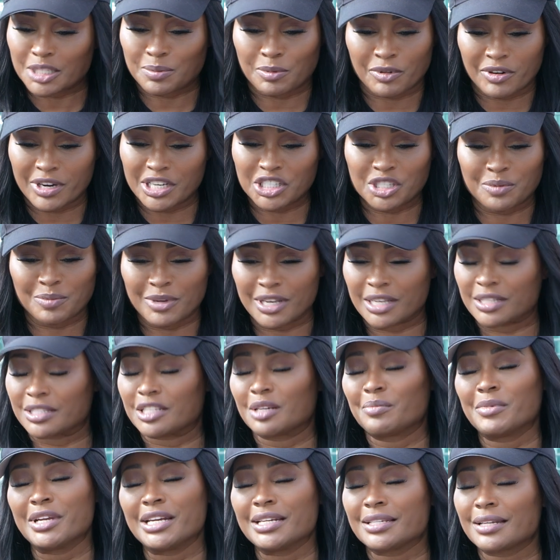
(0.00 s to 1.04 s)
and inspiration,
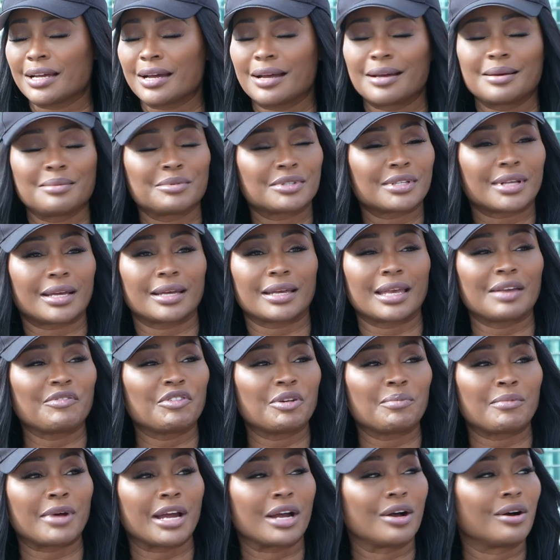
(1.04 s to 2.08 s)
because so many times, like
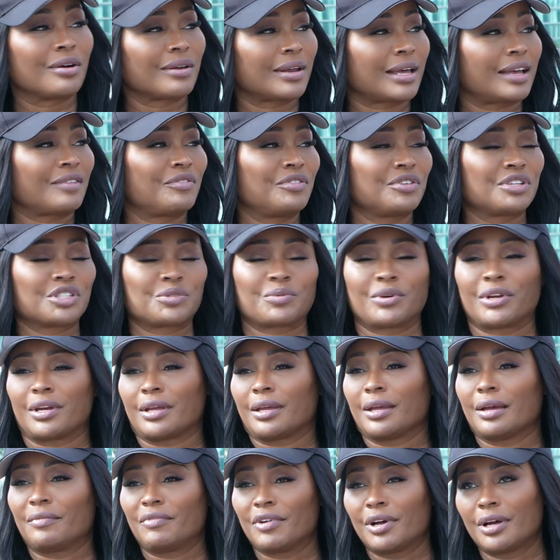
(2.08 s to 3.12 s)
even in my own life, you just want
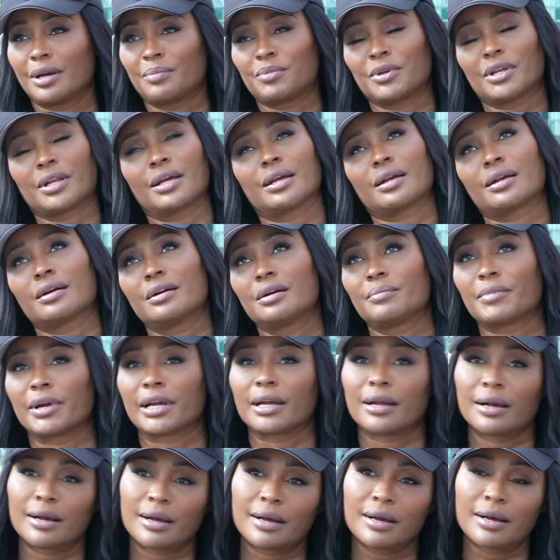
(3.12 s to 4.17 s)
to give up. You're like, oh
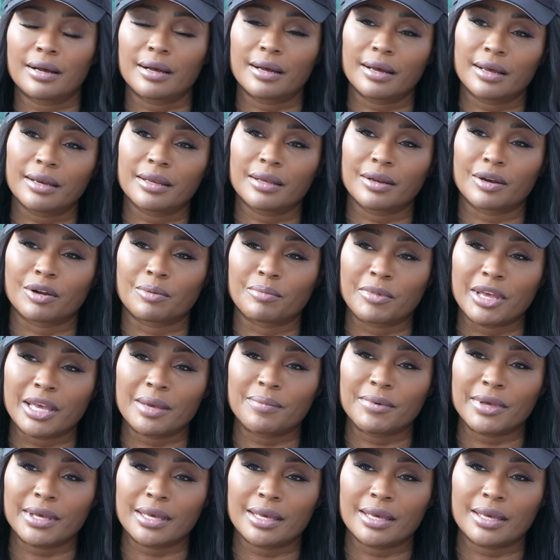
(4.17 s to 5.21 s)
my God,
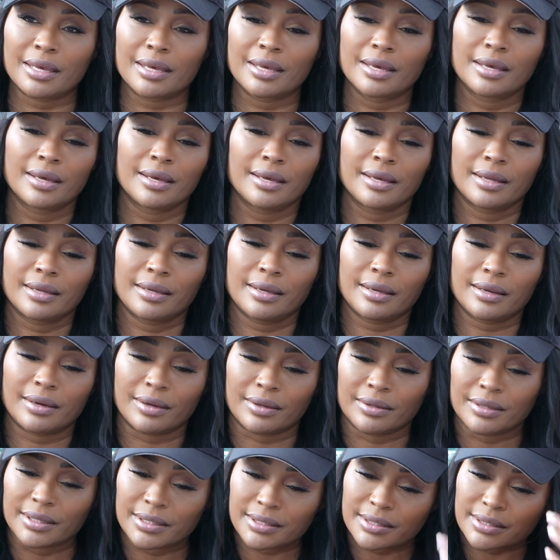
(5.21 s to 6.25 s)
maybe
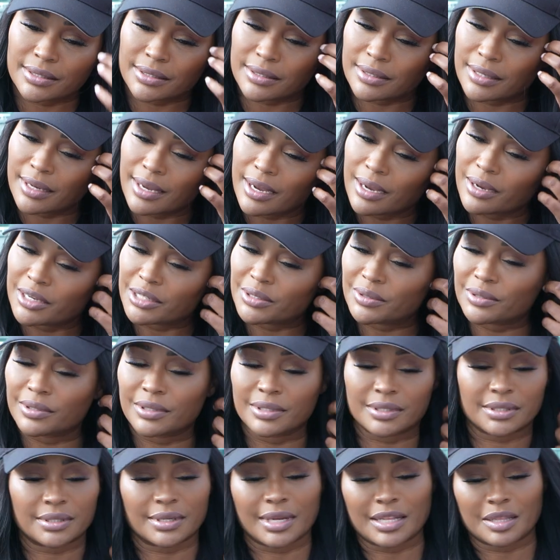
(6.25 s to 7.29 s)
this is not
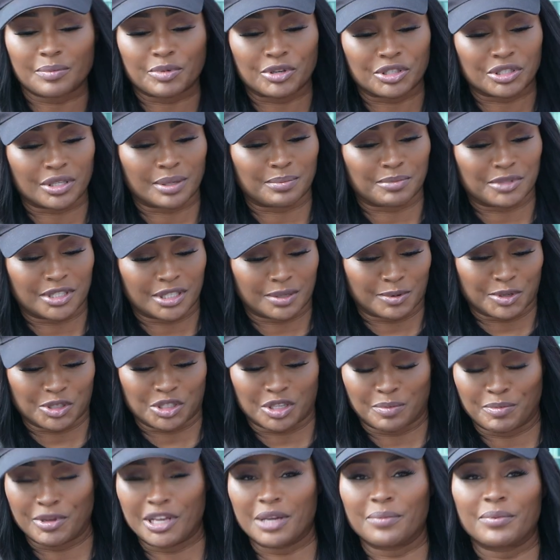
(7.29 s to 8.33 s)
the person I'm
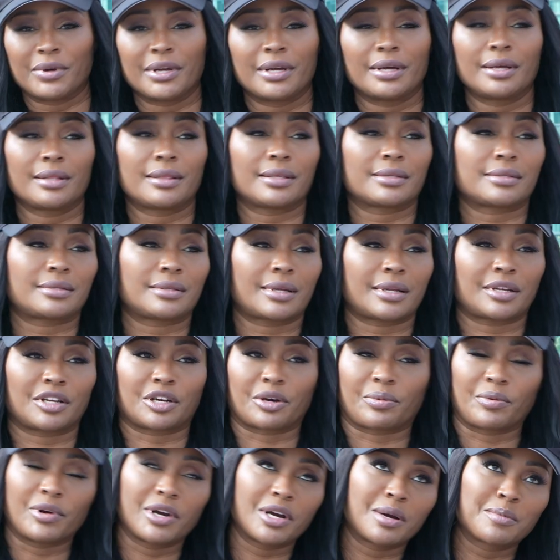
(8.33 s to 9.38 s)
supposed to be with. This is not
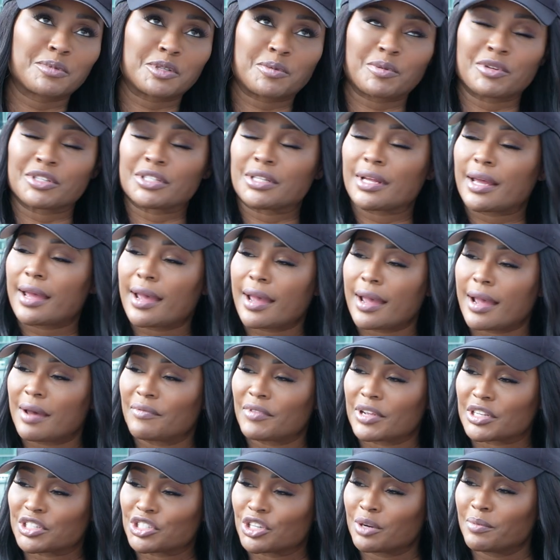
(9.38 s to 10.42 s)
the career I'm supposed to
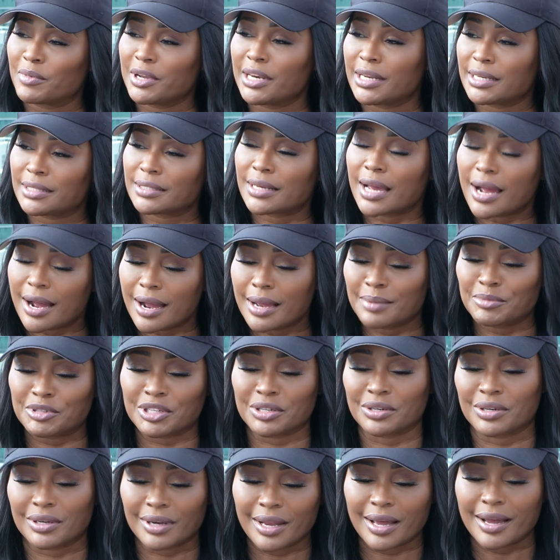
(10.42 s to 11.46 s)
have. There's so many
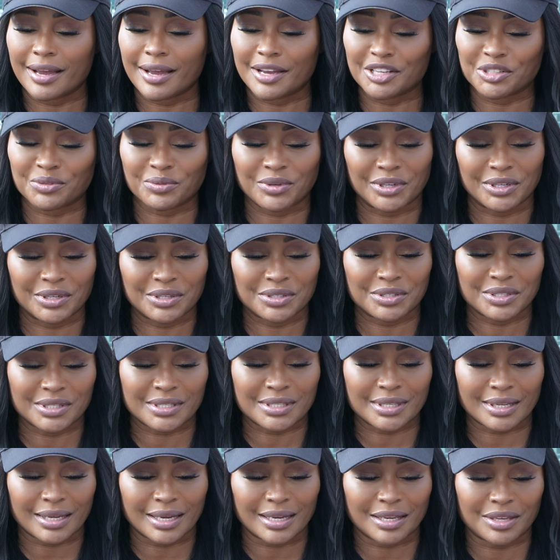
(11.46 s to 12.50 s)
times in your lives where you're
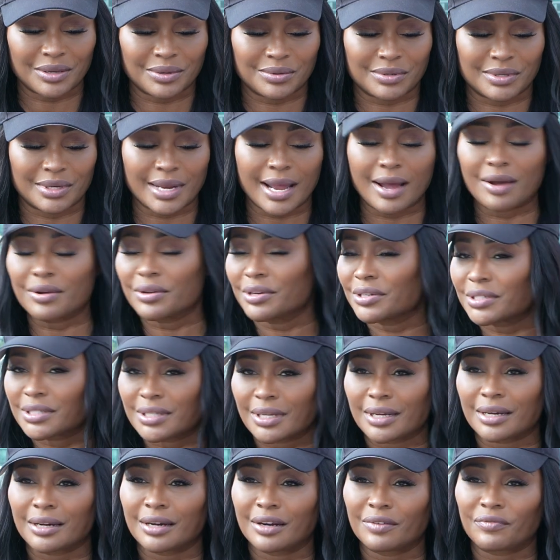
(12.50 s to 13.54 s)
just like, you doubt
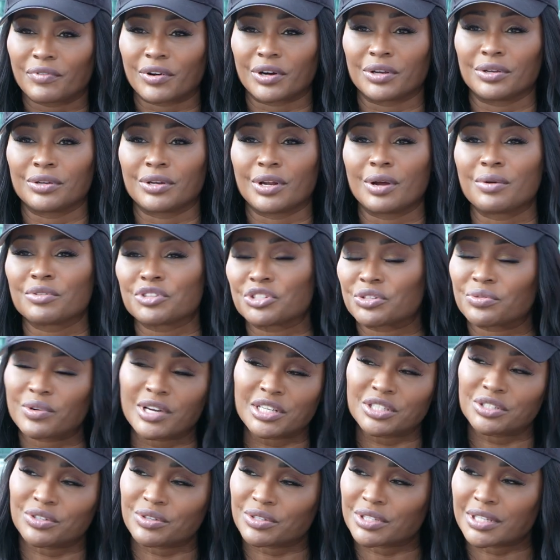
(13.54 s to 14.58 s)
yourself or you don't
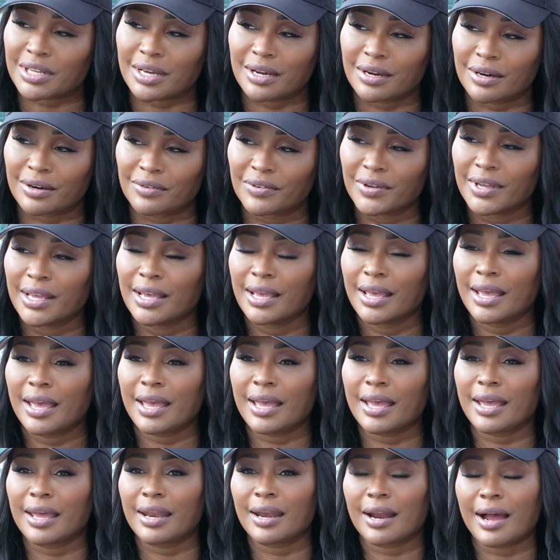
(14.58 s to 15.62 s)
trust yourself.
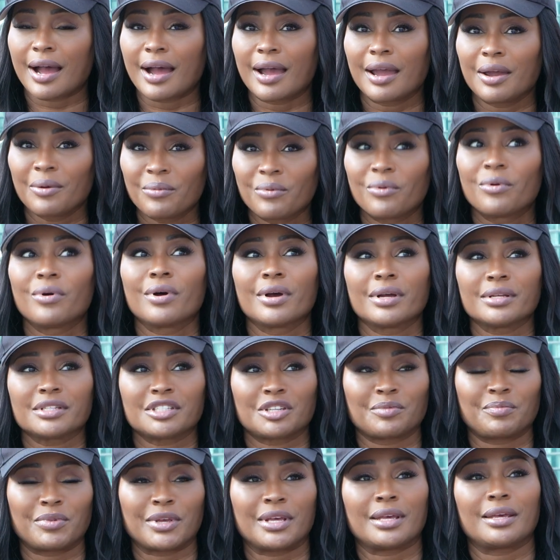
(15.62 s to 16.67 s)
And I want
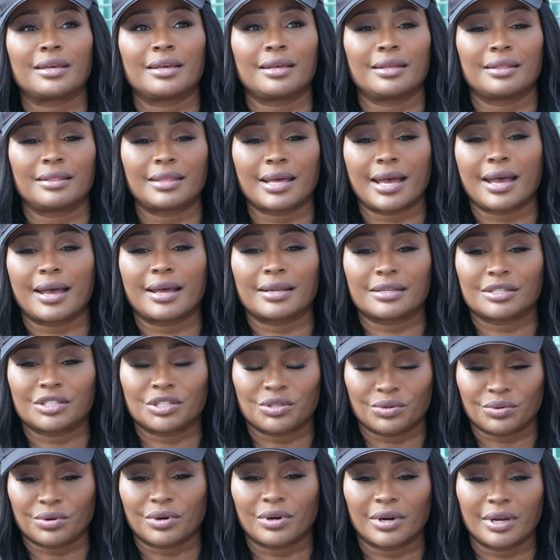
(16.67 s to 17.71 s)
to be that
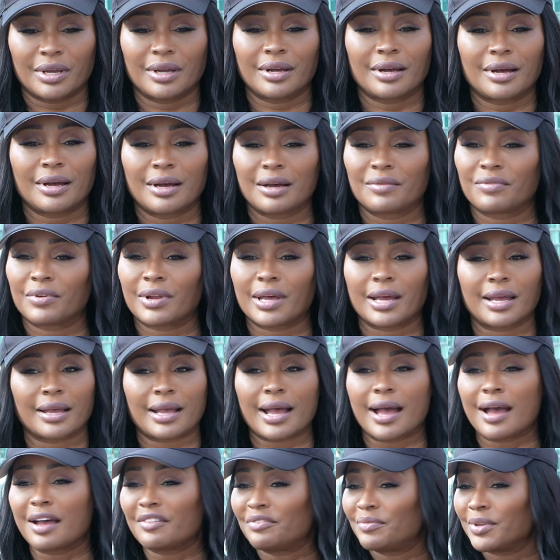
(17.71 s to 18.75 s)
story of
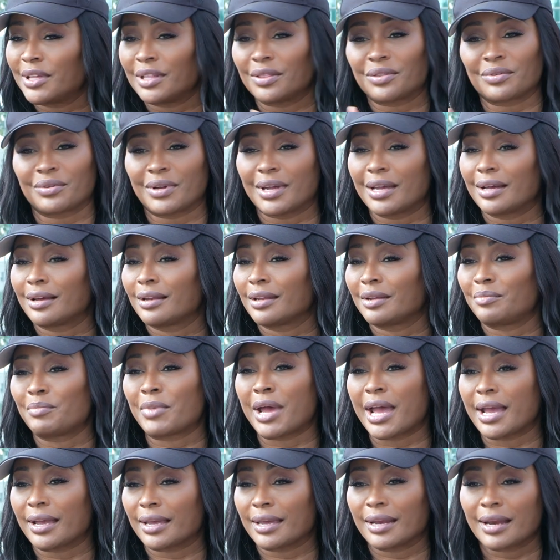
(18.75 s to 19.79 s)
like, I've been through hell and
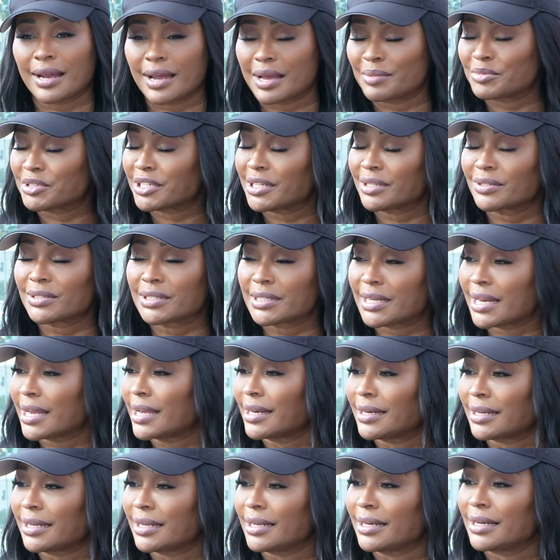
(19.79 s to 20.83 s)
back, and I am still
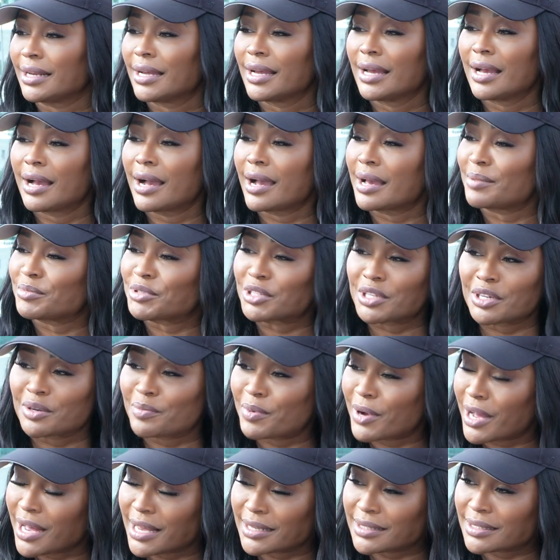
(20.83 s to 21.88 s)
standing. I'm
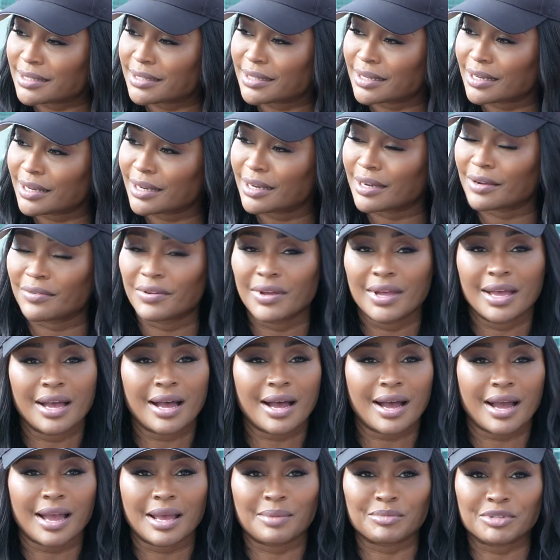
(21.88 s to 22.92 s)
still positive.
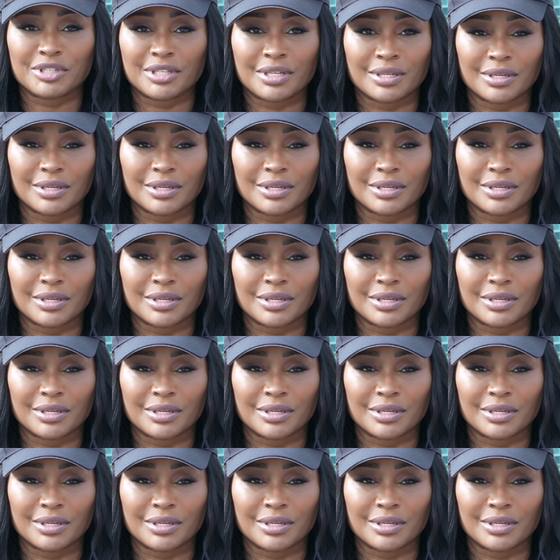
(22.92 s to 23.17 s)
I am